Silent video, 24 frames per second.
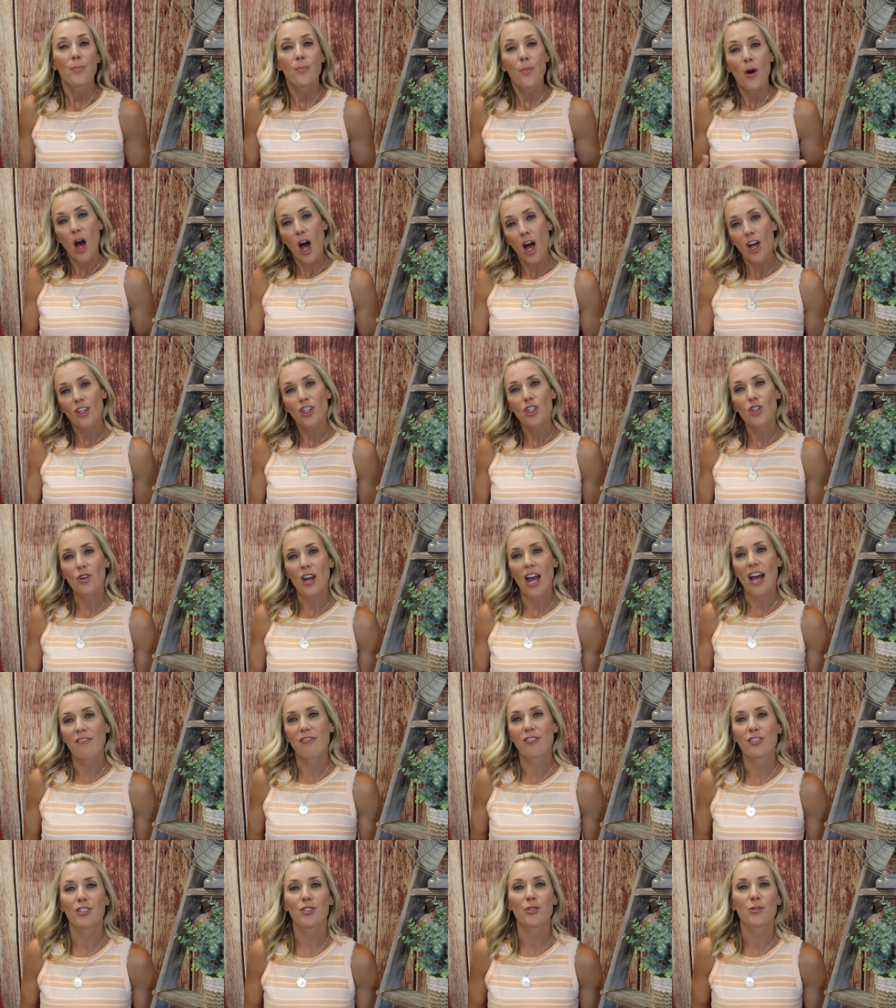Paul
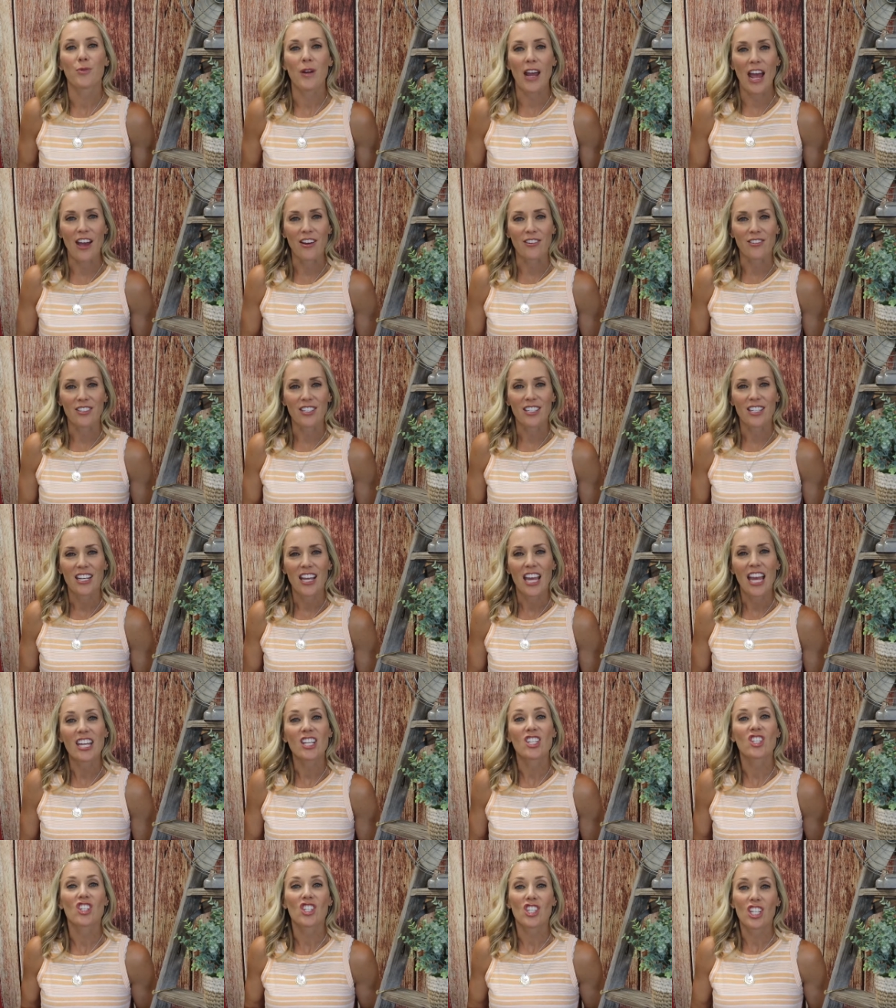traveled around
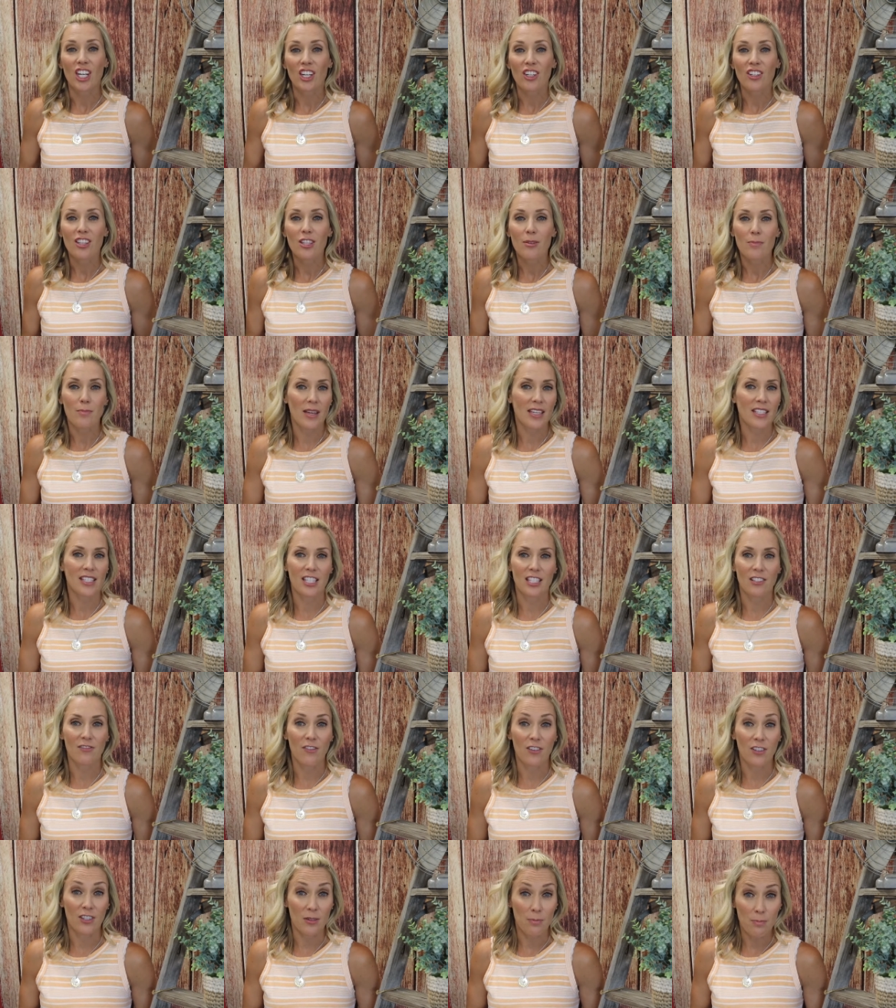and shared
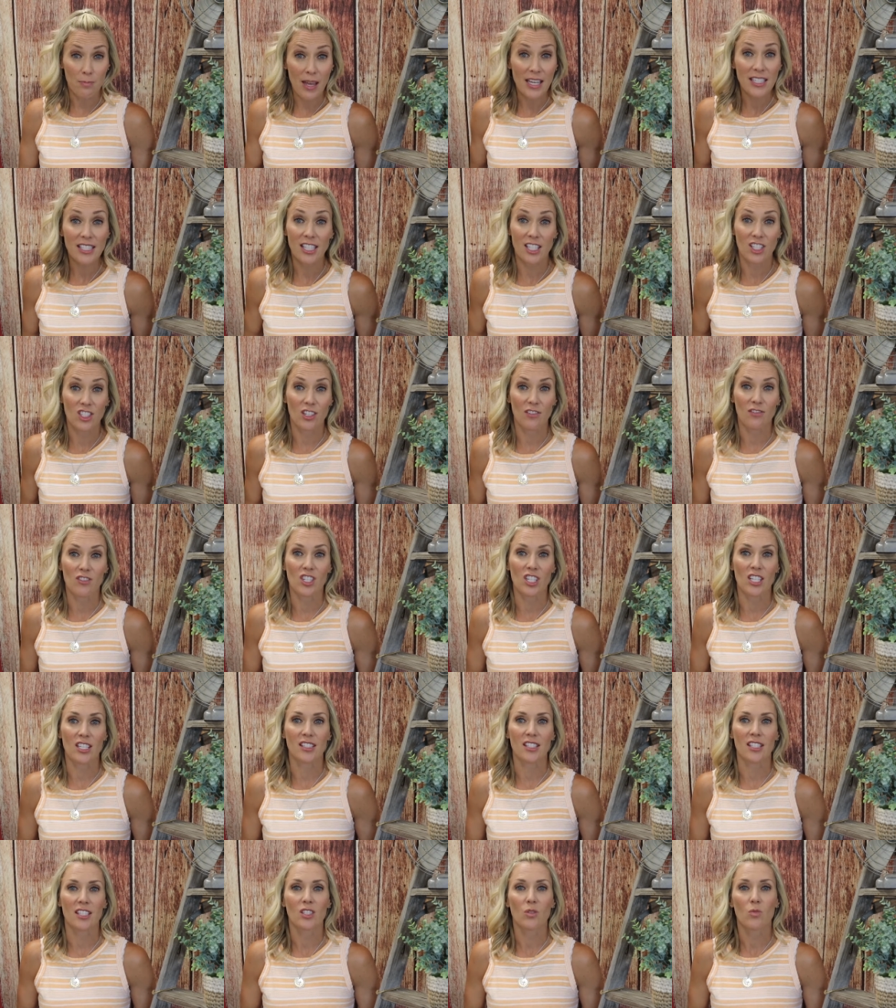the message of
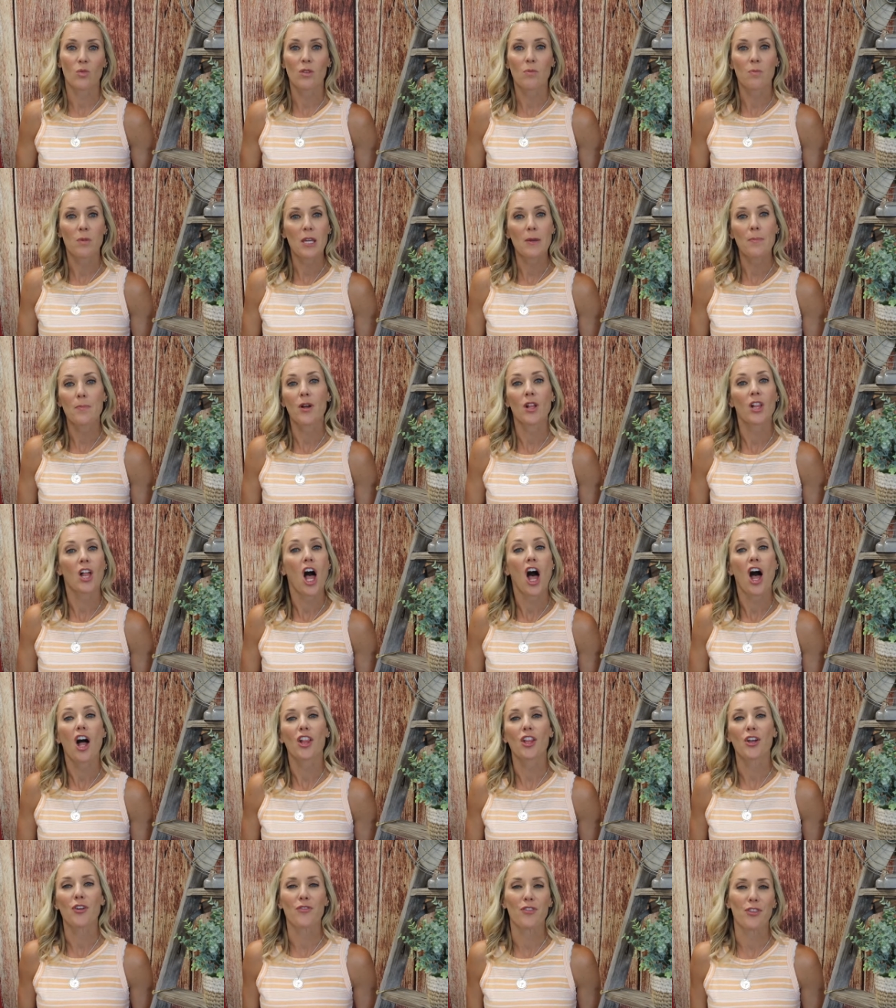Jesus with people
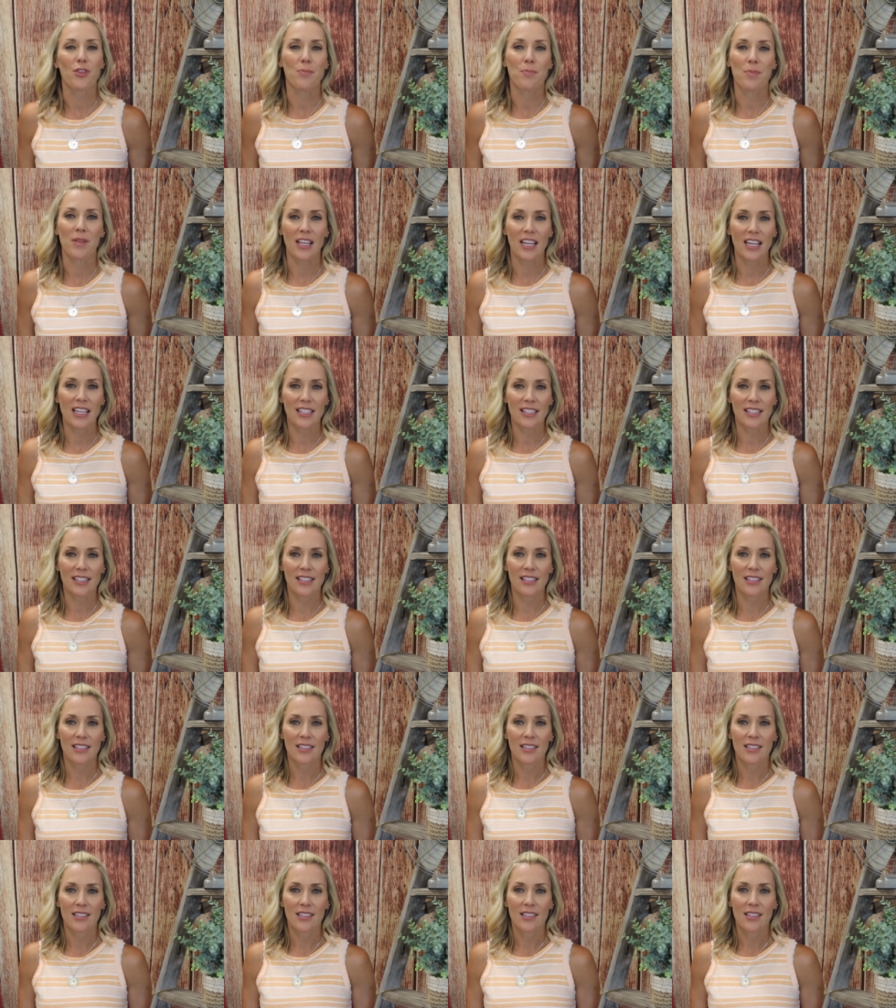all over the place.
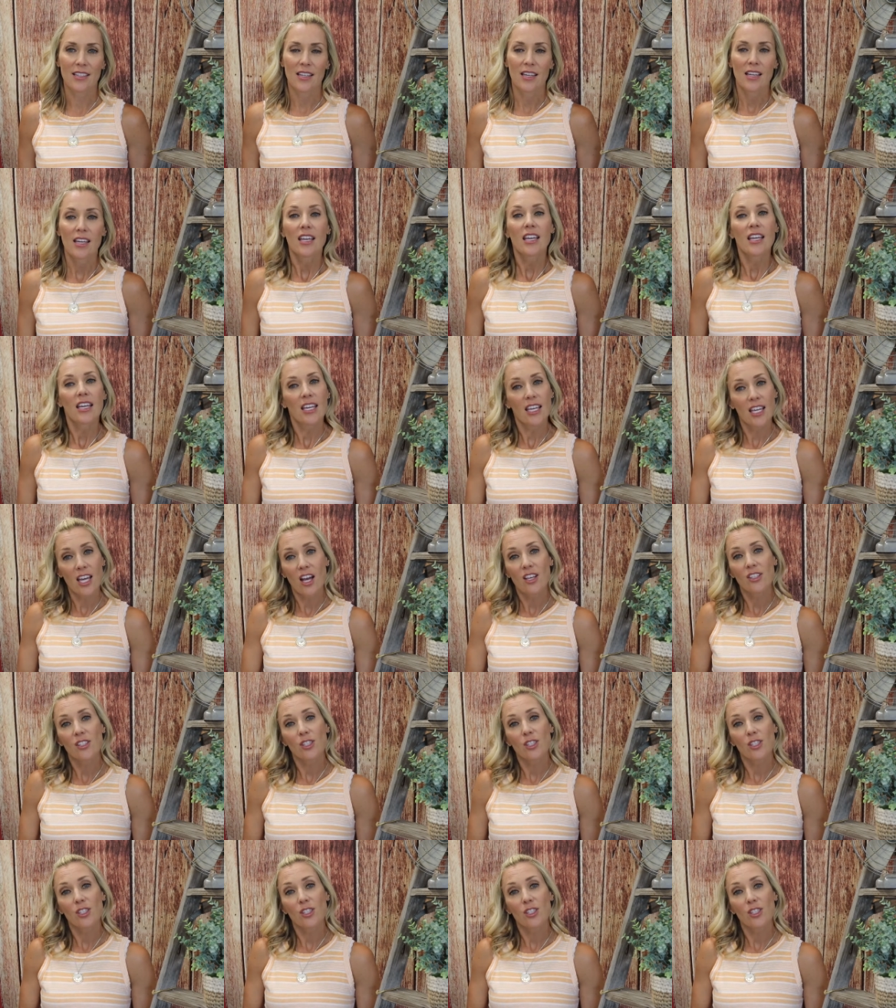He